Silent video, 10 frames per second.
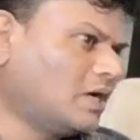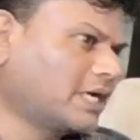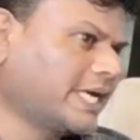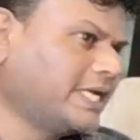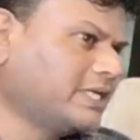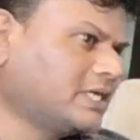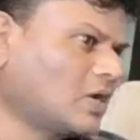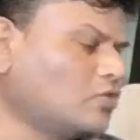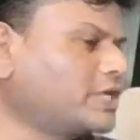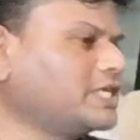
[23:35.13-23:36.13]
or any
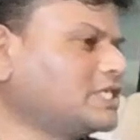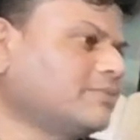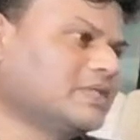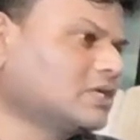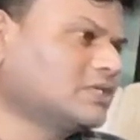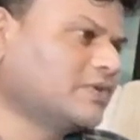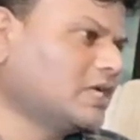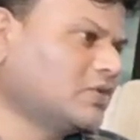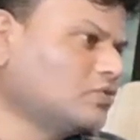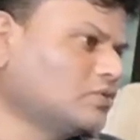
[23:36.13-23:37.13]
other outreaching methods
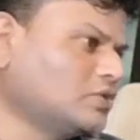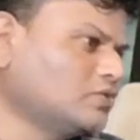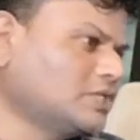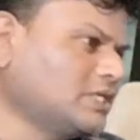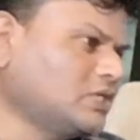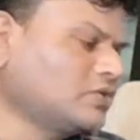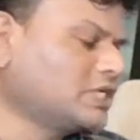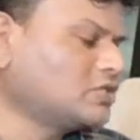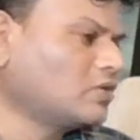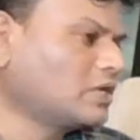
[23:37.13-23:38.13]
we are using to
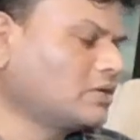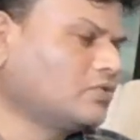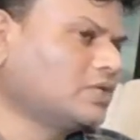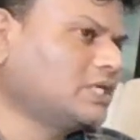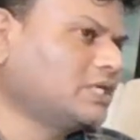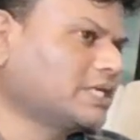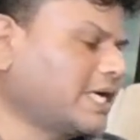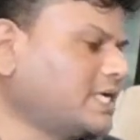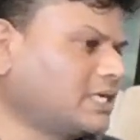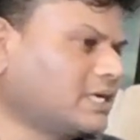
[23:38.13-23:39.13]
reach out to the
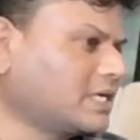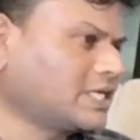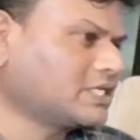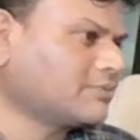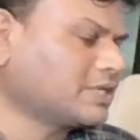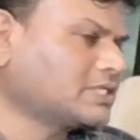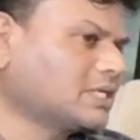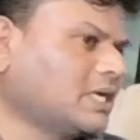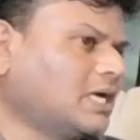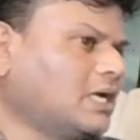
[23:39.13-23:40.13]
right customers.